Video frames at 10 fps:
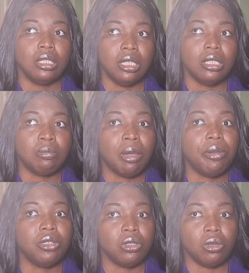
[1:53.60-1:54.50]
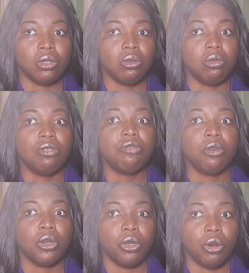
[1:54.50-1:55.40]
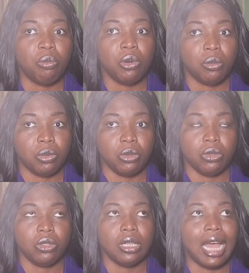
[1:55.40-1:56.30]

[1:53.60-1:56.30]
this marriage is going to be for your purpose.